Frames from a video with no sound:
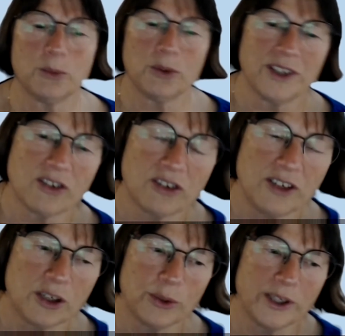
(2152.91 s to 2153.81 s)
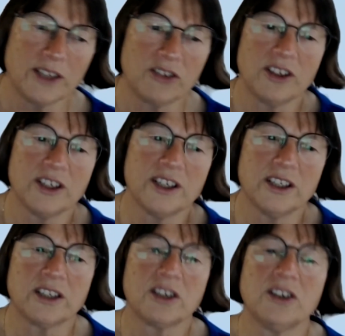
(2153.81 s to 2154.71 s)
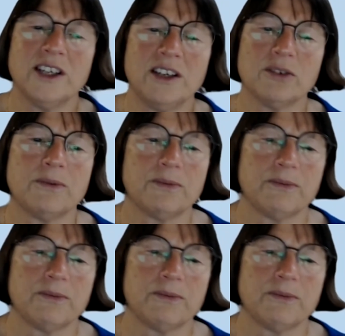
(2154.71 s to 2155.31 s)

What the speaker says: was actually creating a kind of